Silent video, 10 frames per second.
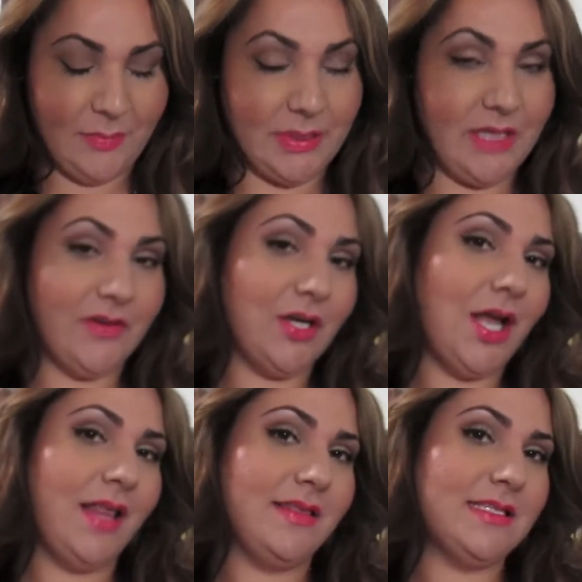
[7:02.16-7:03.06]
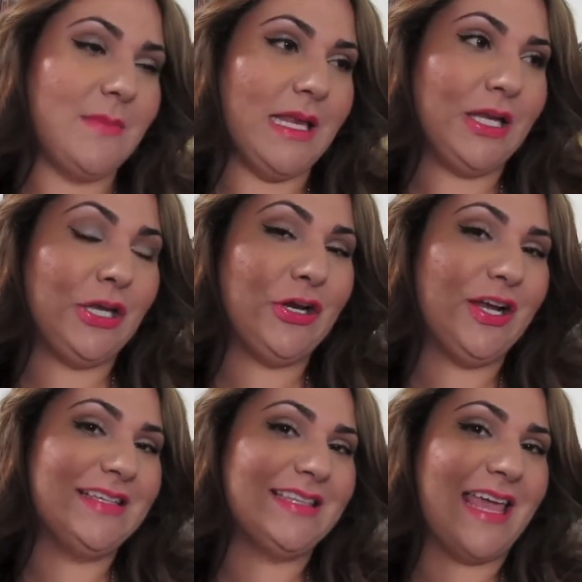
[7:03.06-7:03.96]
believe it or not, this manicure
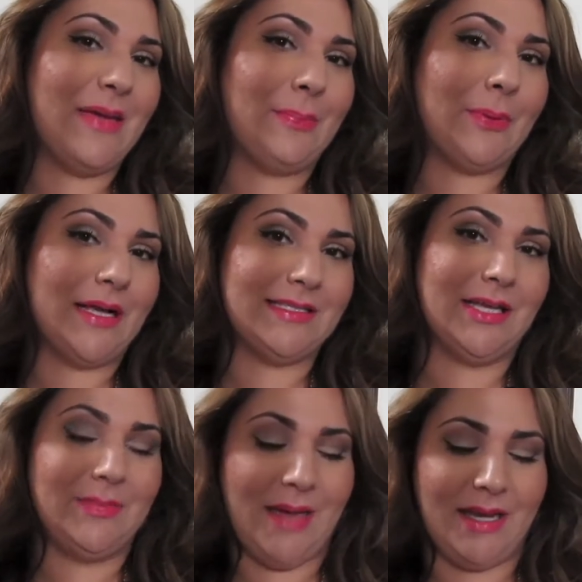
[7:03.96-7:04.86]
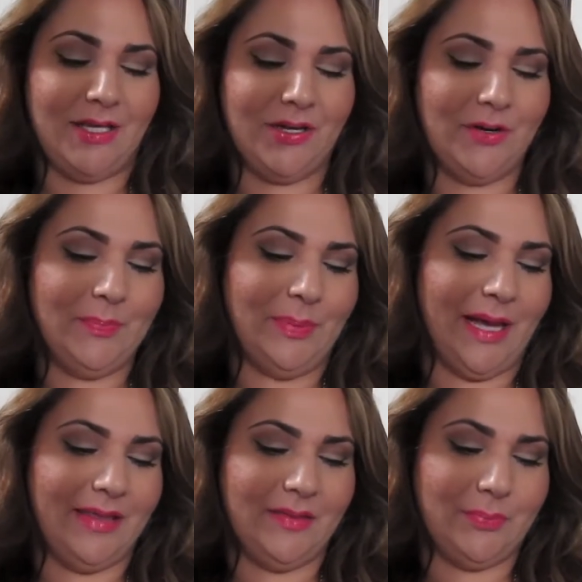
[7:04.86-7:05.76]
is a press-on manicure
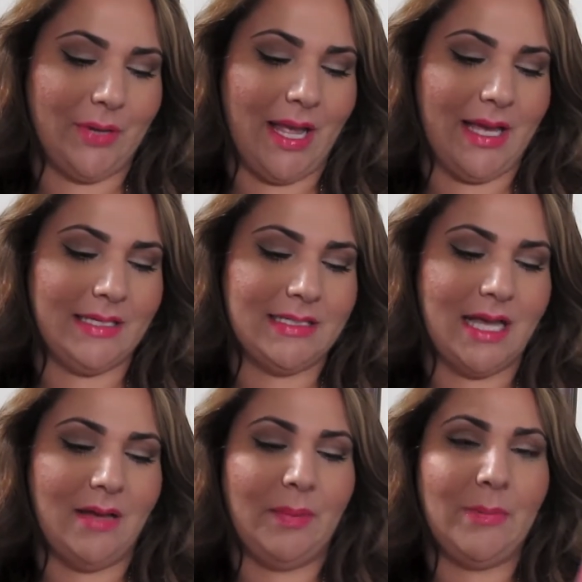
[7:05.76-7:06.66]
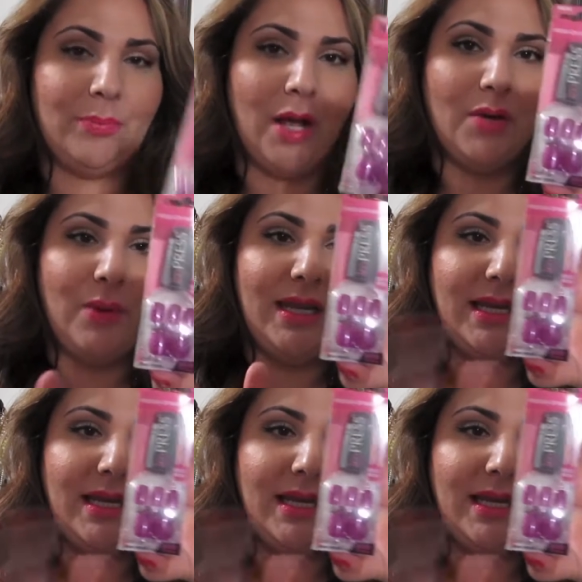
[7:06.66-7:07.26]
by the brand, by Broadway